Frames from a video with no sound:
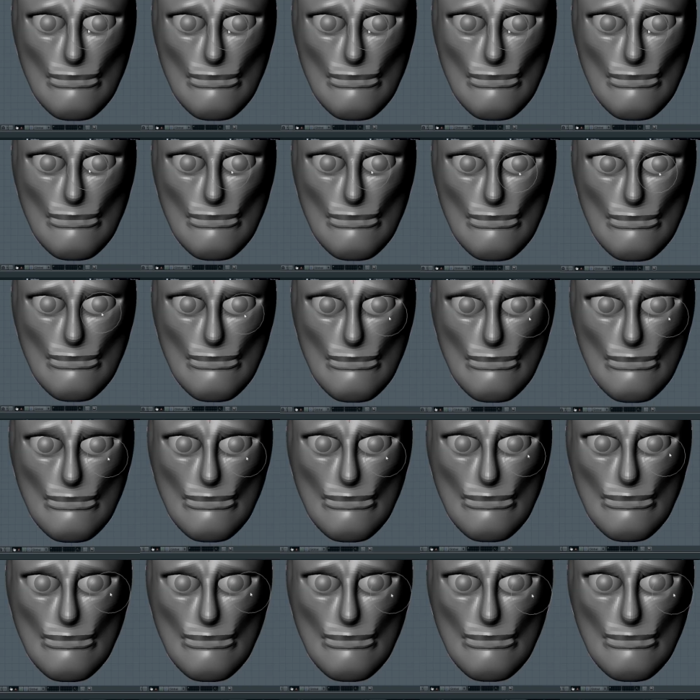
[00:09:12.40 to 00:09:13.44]

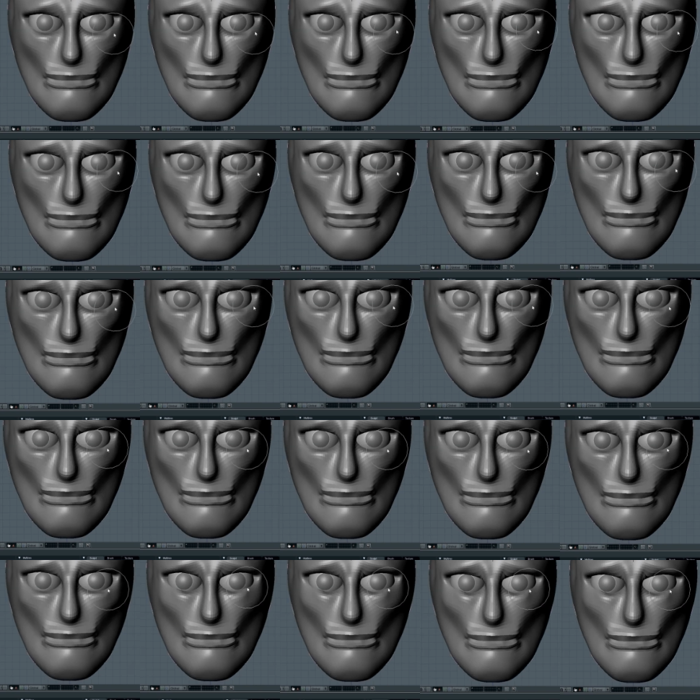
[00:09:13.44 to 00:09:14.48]

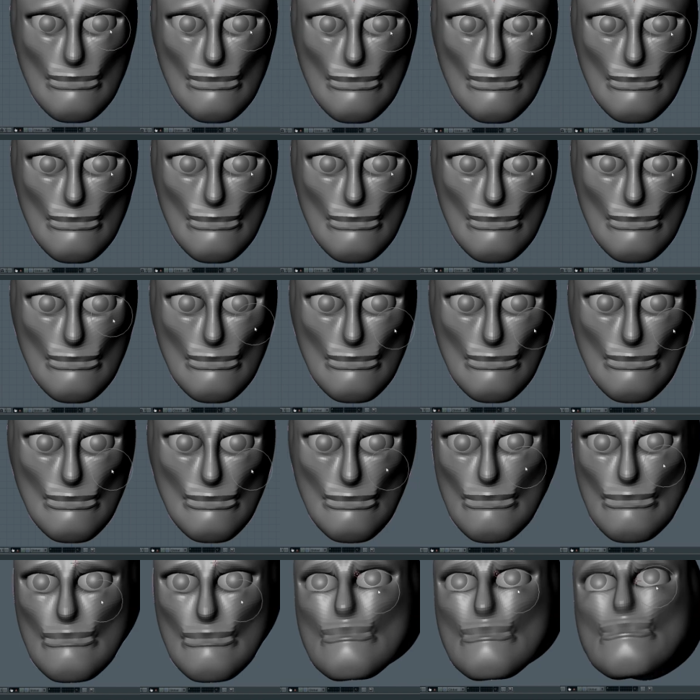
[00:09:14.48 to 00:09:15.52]

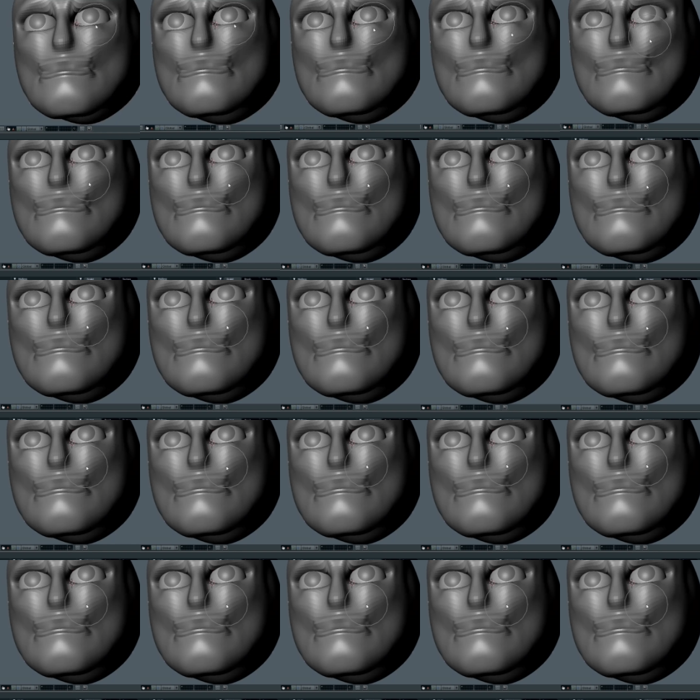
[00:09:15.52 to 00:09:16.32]
[no speech]